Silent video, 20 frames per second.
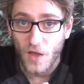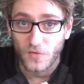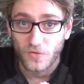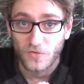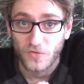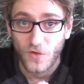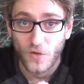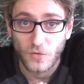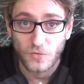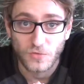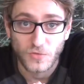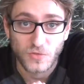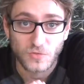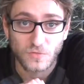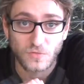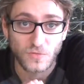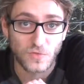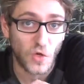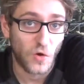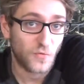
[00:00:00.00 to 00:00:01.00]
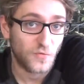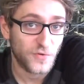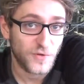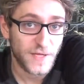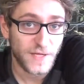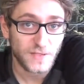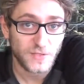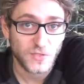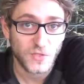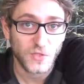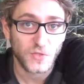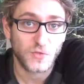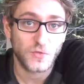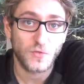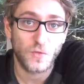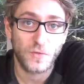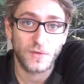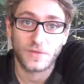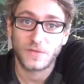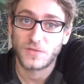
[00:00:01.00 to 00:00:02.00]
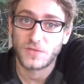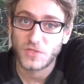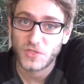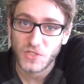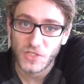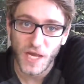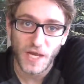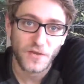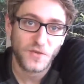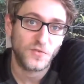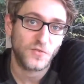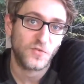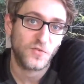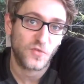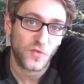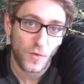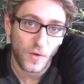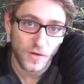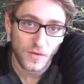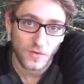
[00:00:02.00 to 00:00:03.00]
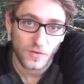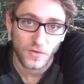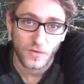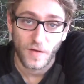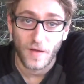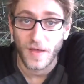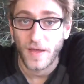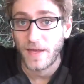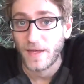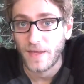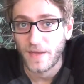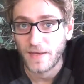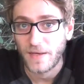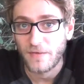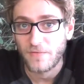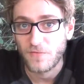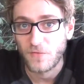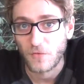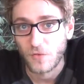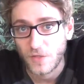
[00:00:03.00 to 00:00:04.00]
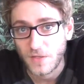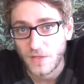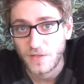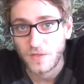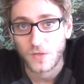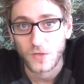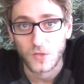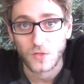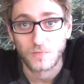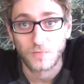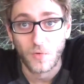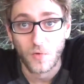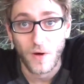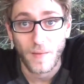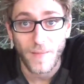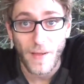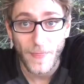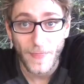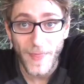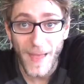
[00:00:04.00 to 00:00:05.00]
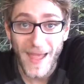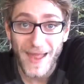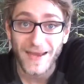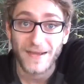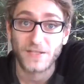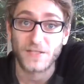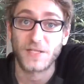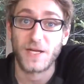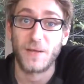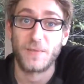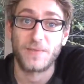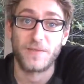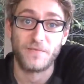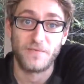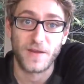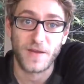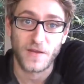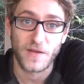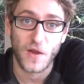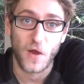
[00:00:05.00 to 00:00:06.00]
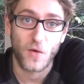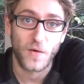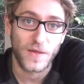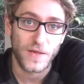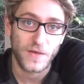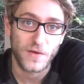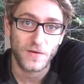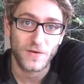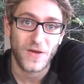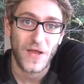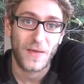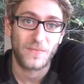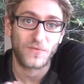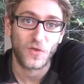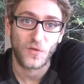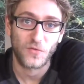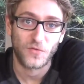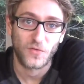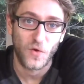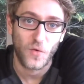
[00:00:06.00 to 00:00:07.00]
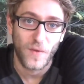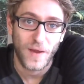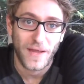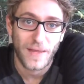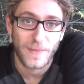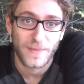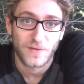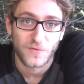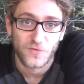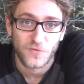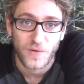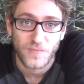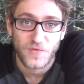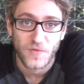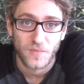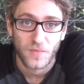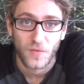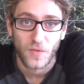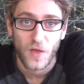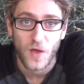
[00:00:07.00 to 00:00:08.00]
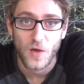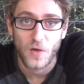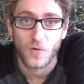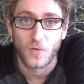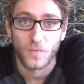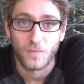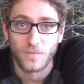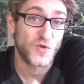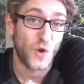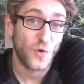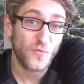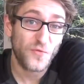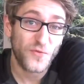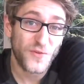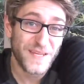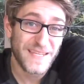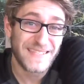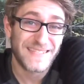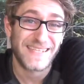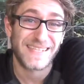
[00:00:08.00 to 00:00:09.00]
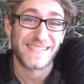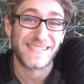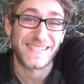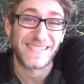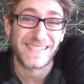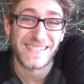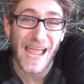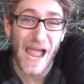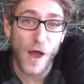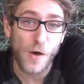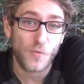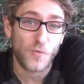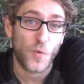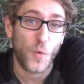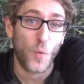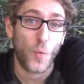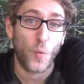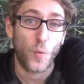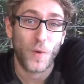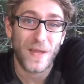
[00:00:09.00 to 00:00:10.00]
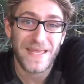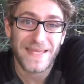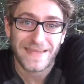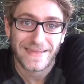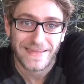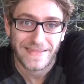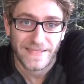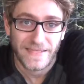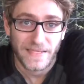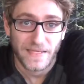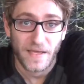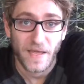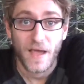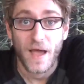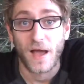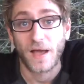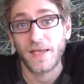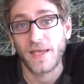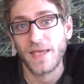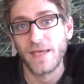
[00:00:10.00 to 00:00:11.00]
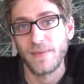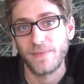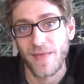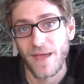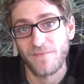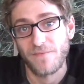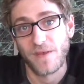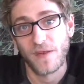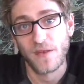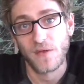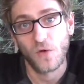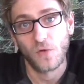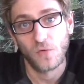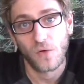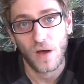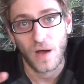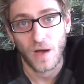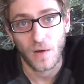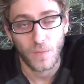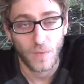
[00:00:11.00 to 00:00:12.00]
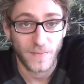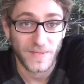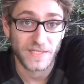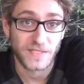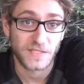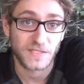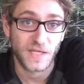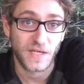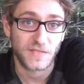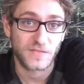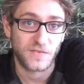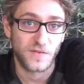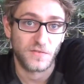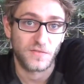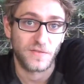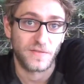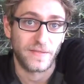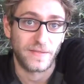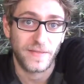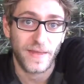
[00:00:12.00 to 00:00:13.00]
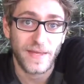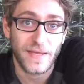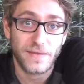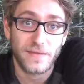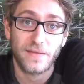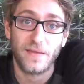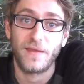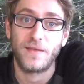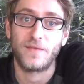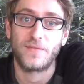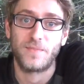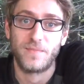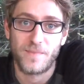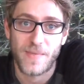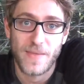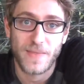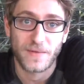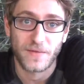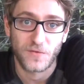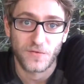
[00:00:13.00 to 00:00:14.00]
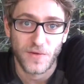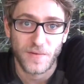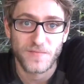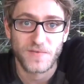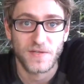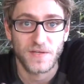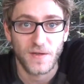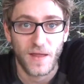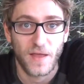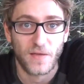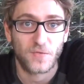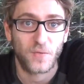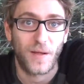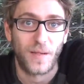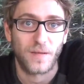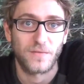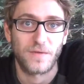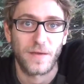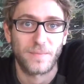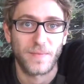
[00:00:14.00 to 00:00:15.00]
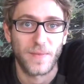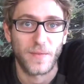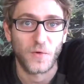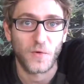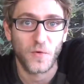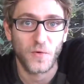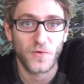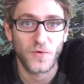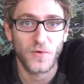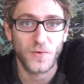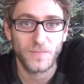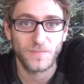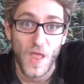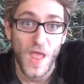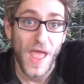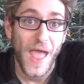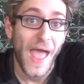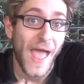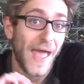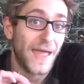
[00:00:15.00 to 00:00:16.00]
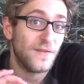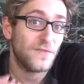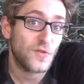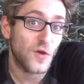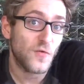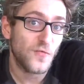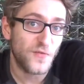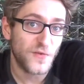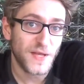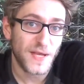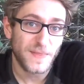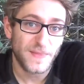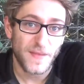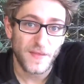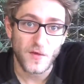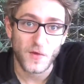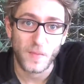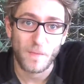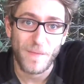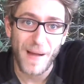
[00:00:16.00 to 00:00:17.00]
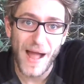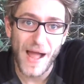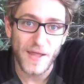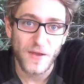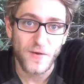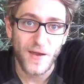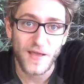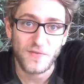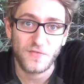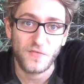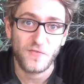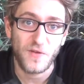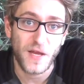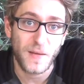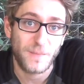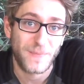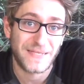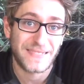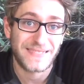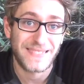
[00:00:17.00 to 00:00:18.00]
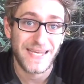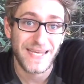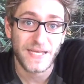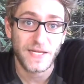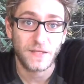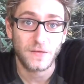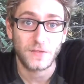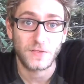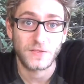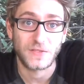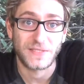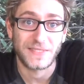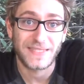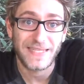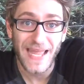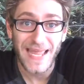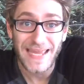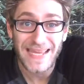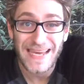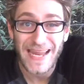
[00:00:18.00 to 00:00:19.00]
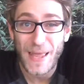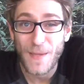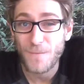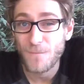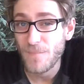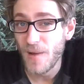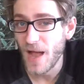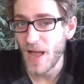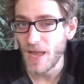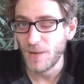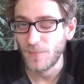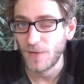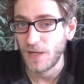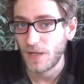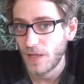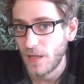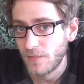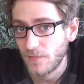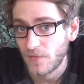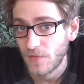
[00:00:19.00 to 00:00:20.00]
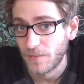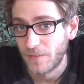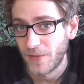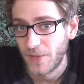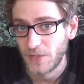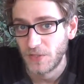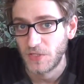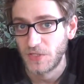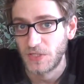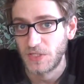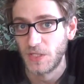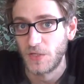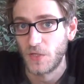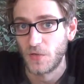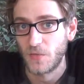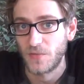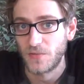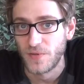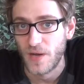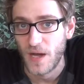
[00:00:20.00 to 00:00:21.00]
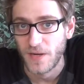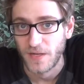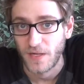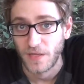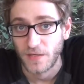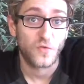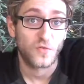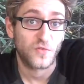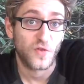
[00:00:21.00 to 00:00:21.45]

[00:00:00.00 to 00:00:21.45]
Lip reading: So don't forget to check your soil, and if you're looking to learn more about that, check out the video here. It's also in the description below. Don't forget to scout weekly. Again, that video where we discuss this in length is in the description as well as up in the corner. And don't forget that your buyer has a very particular date in mind when it comes to purchasing your product.